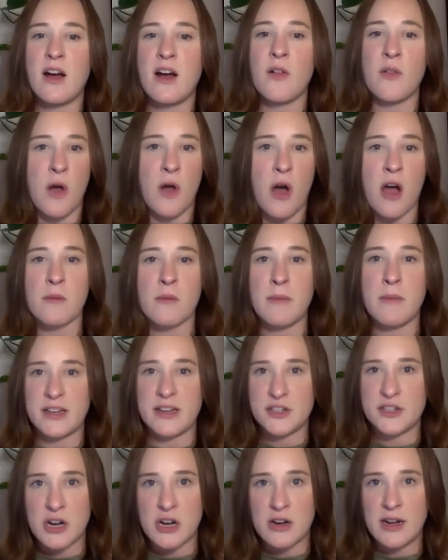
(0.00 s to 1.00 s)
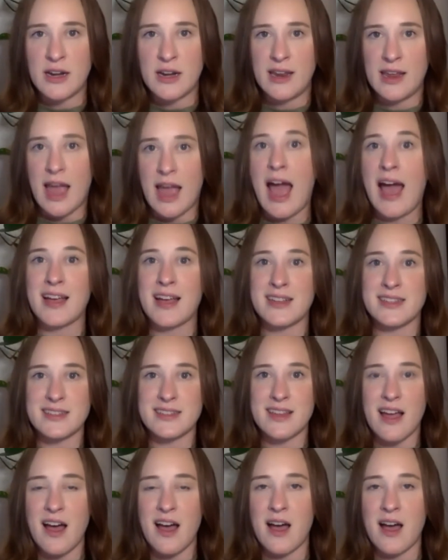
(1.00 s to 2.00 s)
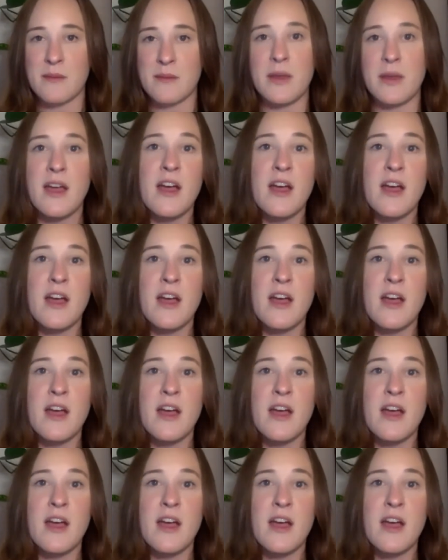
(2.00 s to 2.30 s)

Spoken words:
along my journey as a